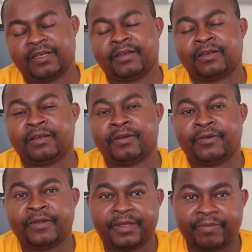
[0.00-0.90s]

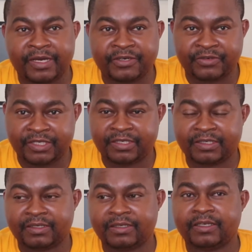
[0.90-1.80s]
on the battery.
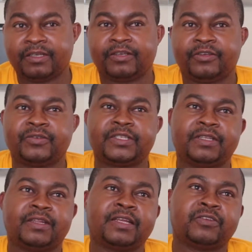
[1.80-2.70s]
You see
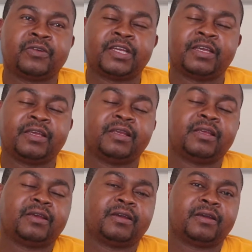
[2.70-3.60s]
that, okay,
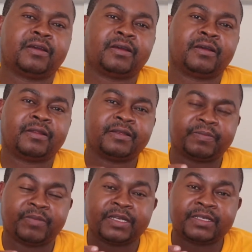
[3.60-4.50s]
this
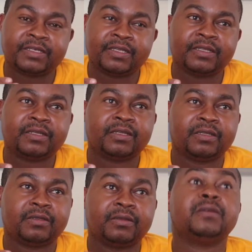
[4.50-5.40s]
battery
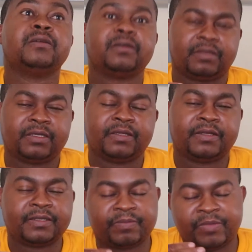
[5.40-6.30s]

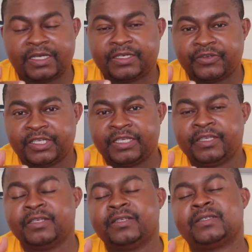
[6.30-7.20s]

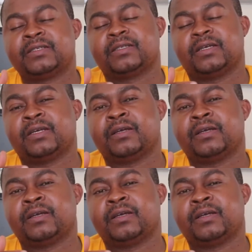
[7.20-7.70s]
is